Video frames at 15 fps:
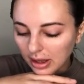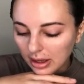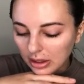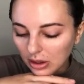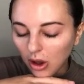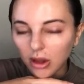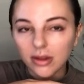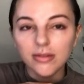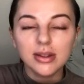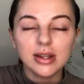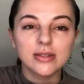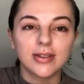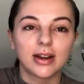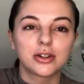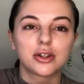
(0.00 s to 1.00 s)
and all of these
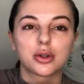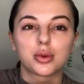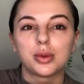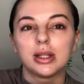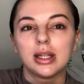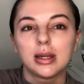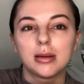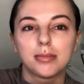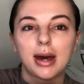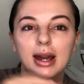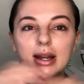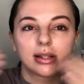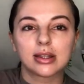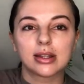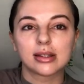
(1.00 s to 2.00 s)
factors really
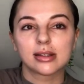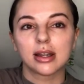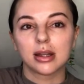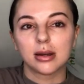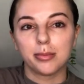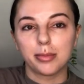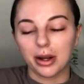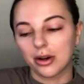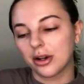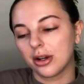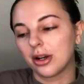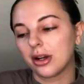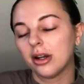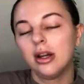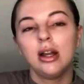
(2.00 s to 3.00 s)
impact the skin
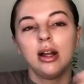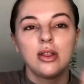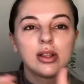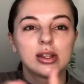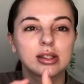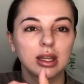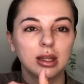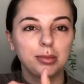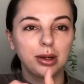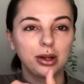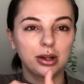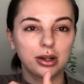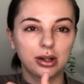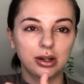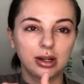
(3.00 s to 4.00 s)
barrier. The skin
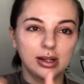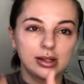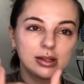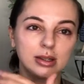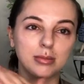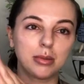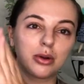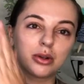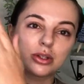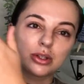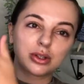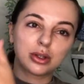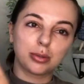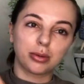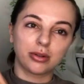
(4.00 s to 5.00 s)
barrier is the most
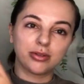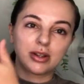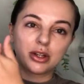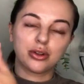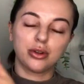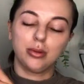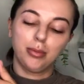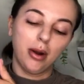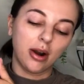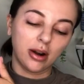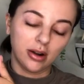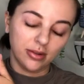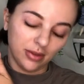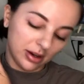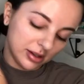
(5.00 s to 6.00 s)
superficial part
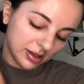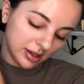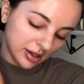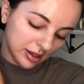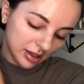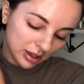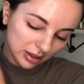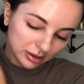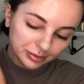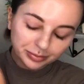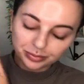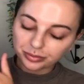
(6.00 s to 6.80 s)
of our skin here.